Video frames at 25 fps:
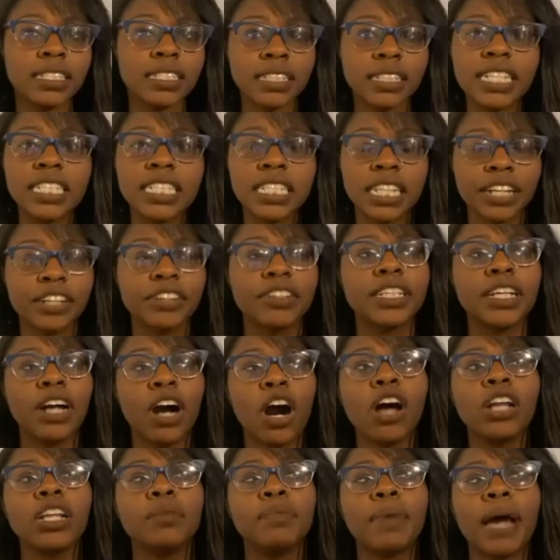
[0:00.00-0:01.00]
It's literally
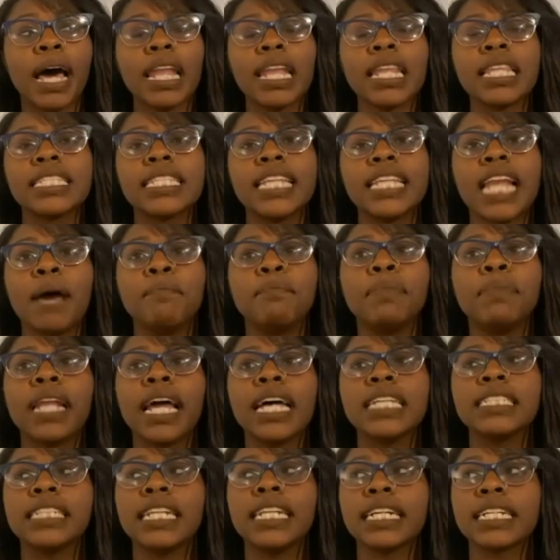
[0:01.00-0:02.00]
all a balance. And I'm
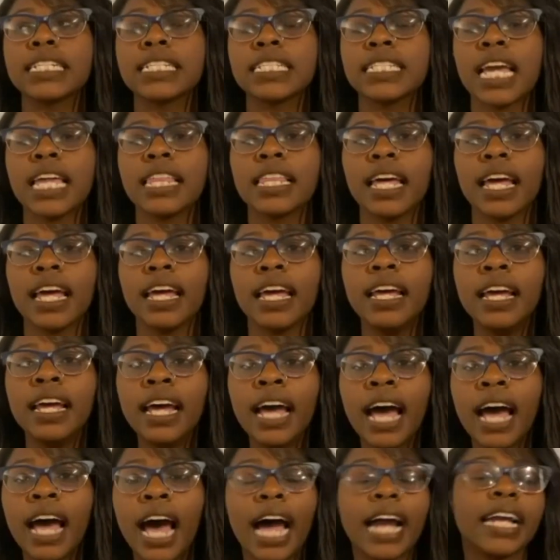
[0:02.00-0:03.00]
blessed that I can say that
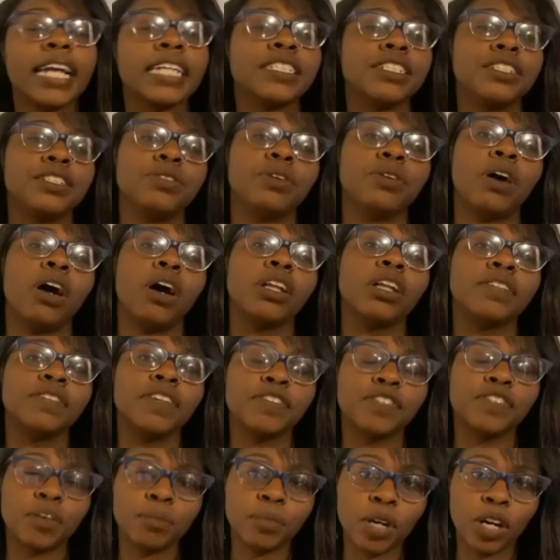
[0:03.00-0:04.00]
I get to do all of
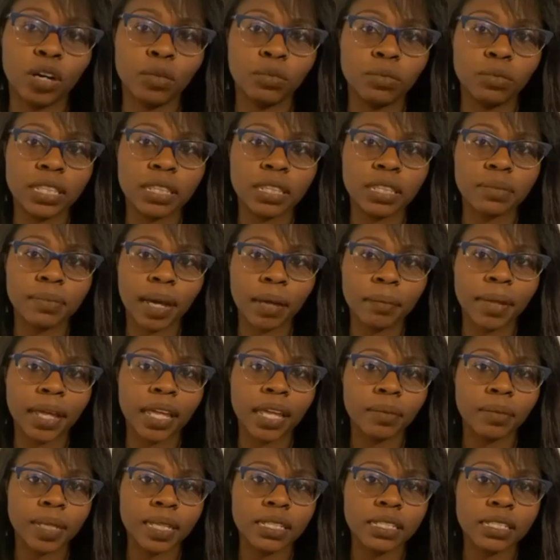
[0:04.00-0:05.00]
it from home with my
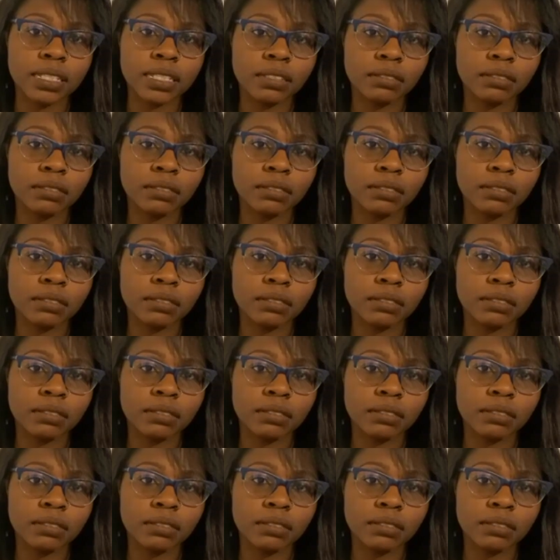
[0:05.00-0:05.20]
babies.